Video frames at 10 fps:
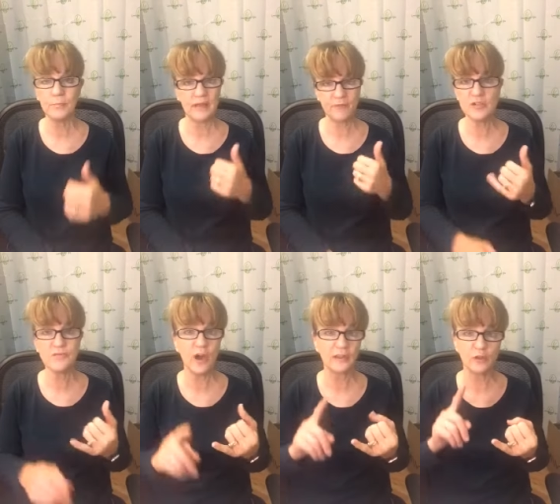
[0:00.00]
first of
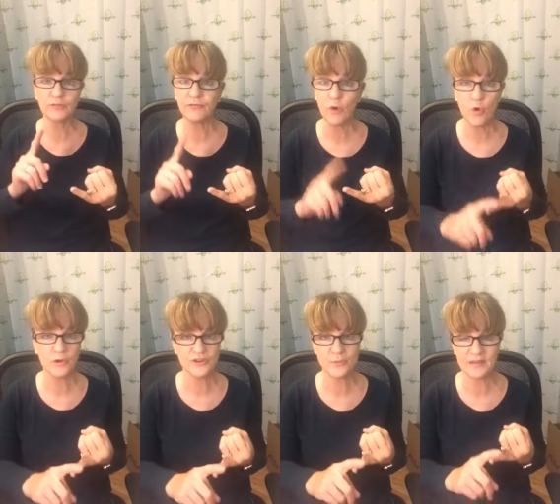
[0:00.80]
all, I looked
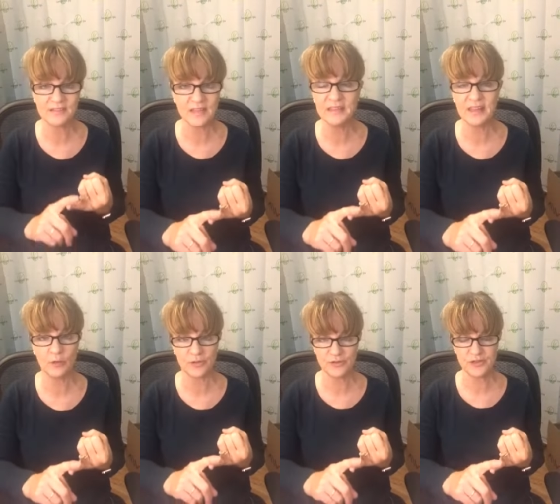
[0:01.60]
forward to my skincare
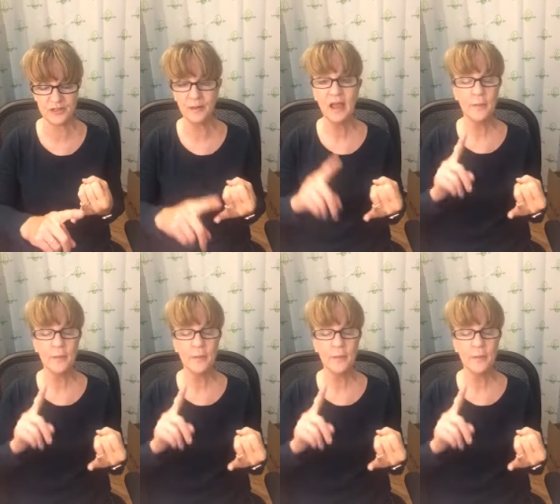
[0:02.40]
routine